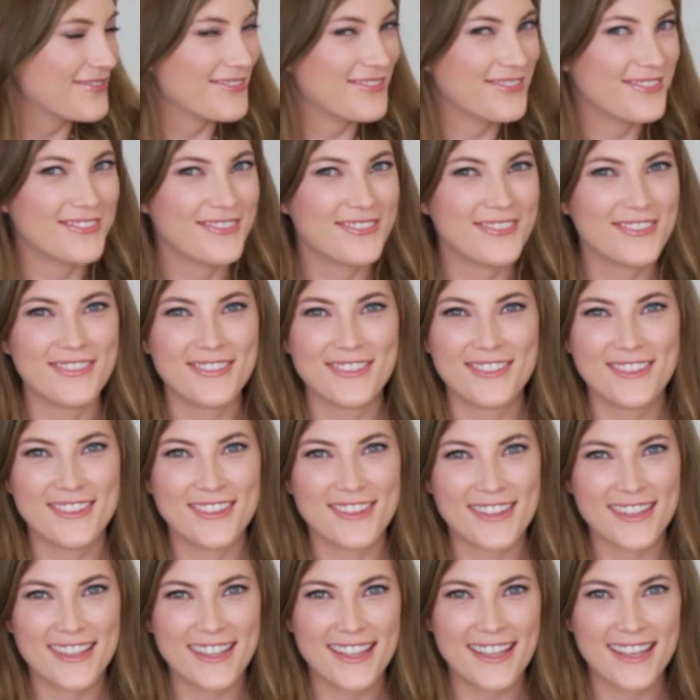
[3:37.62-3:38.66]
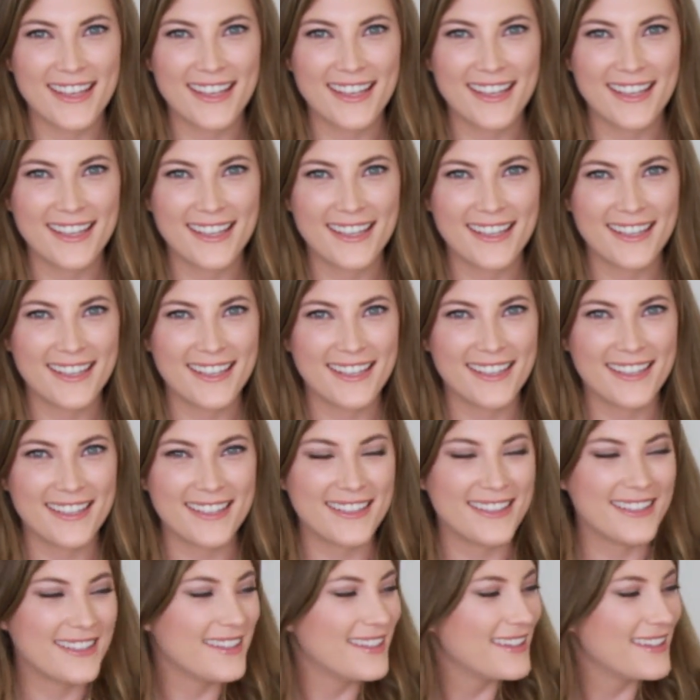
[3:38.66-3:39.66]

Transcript: (not speaking)